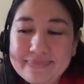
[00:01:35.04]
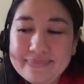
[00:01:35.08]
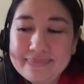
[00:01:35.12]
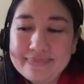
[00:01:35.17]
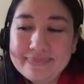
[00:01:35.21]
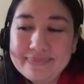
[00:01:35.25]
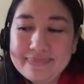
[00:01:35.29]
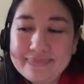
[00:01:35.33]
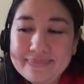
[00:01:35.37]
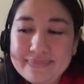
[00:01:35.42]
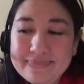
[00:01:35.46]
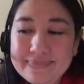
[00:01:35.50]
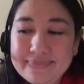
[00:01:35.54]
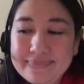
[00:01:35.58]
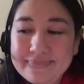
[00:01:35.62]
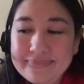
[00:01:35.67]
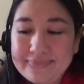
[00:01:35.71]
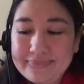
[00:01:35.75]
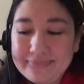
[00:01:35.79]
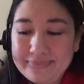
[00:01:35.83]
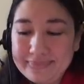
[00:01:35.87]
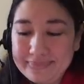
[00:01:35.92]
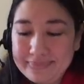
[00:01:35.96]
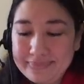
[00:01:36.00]

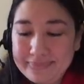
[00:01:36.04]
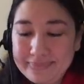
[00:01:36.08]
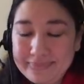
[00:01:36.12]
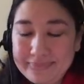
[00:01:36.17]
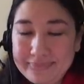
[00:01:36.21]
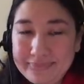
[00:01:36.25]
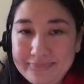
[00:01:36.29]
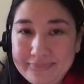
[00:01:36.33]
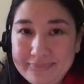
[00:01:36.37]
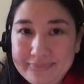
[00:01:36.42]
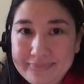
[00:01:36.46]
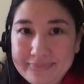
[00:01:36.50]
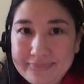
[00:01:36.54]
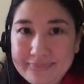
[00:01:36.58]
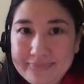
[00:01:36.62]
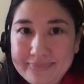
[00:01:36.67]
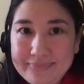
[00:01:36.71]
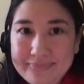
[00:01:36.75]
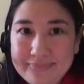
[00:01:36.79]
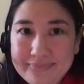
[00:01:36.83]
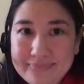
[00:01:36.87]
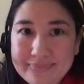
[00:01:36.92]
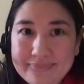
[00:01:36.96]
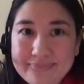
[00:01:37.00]

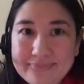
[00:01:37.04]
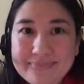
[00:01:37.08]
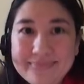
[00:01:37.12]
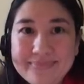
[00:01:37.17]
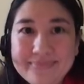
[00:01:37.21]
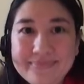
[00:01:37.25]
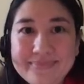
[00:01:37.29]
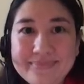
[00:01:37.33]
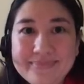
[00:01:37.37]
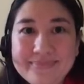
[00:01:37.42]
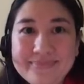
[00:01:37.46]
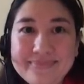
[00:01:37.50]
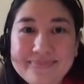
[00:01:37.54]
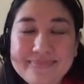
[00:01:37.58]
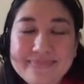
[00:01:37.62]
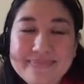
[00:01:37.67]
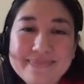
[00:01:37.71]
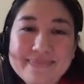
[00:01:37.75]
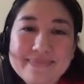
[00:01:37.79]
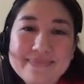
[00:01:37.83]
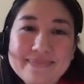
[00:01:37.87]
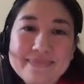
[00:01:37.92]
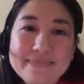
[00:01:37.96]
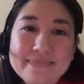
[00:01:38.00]

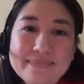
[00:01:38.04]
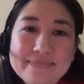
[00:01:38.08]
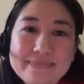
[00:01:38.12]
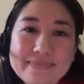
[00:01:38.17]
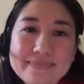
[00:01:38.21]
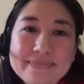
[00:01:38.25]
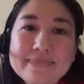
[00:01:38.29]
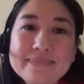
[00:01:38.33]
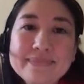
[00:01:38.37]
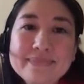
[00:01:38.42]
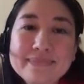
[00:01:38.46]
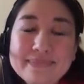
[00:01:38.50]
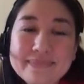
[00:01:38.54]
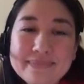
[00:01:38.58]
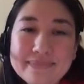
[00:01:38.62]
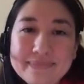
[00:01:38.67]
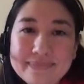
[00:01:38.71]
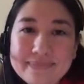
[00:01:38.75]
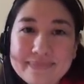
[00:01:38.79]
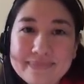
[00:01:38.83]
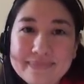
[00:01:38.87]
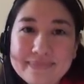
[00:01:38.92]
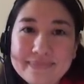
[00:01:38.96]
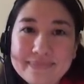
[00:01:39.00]

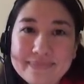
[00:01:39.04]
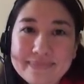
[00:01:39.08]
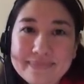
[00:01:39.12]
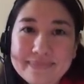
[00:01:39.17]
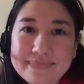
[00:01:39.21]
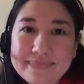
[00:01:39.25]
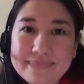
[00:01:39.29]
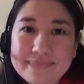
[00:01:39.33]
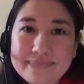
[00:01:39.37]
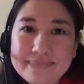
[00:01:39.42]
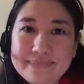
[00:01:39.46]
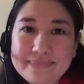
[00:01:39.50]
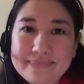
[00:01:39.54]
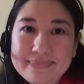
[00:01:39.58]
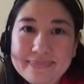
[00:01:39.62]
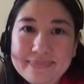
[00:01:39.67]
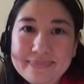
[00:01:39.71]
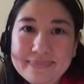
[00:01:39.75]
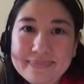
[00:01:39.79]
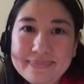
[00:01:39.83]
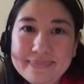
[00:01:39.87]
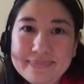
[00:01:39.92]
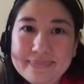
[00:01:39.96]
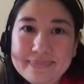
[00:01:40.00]

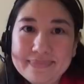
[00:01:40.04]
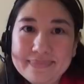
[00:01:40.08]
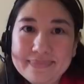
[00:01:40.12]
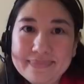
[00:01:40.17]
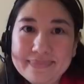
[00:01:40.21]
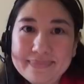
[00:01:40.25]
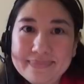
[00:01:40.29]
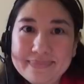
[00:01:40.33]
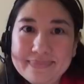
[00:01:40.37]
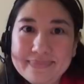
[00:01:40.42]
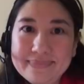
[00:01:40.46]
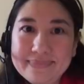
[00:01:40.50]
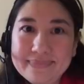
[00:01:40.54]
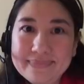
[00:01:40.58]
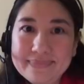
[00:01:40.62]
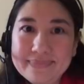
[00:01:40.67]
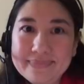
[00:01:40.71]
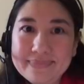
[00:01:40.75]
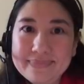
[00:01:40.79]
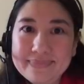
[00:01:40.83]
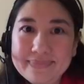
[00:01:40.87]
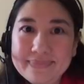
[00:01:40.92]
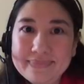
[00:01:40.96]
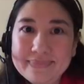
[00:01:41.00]

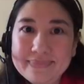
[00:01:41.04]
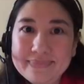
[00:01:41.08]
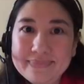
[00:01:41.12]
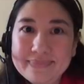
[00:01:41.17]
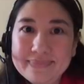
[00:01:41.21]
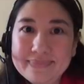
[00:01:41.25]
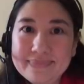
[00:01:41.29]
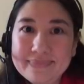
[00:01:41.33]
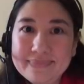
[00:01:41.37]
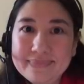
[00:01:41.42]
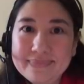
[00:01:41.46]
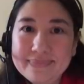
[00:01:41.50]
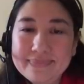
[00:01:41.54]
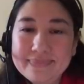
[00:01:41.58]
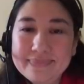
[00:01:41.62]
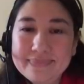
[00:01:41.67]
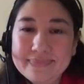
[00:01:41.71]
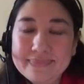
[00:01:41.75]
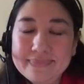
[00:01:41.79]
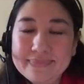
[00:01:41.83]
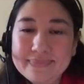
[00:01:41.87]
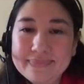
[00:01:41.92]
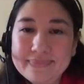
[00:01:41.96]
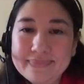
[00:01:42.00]

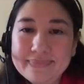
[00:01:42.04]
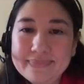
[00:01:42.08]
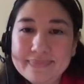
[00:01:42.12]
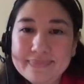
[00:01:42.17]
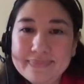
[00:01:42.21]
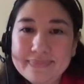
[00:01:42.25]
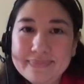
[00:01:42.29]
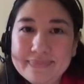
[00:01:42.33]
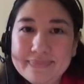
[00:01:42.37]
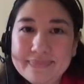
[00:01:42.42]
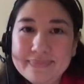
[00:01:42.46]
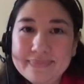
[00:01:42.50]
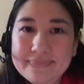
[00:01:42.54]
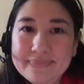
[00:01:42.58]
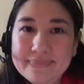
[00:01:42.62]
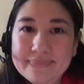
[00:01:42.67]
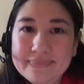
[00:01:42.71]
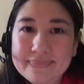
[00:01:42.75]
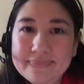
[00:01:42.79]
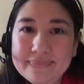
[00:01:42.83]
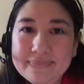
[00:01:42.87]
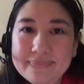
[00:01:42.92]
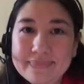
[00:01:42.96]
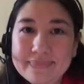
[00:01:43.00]
This person isn't speaking.